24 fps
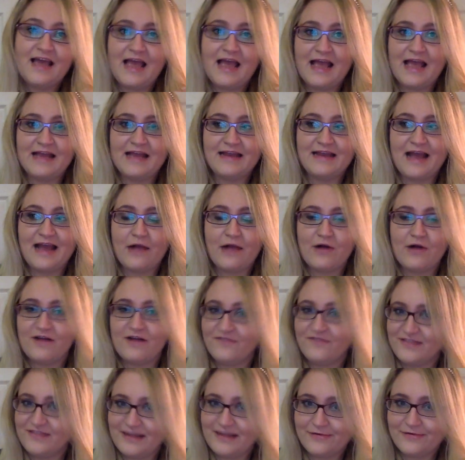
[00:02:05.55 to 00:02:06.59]
and how
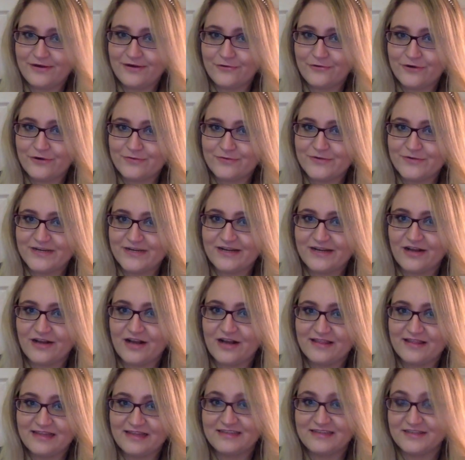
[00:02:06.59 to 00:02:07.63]
often they were incorporating
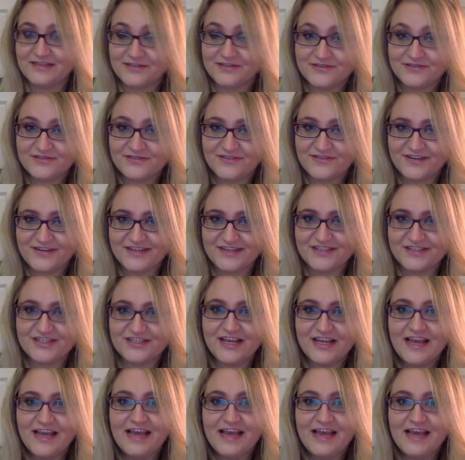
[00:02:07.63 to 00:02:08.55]
authentic news footage.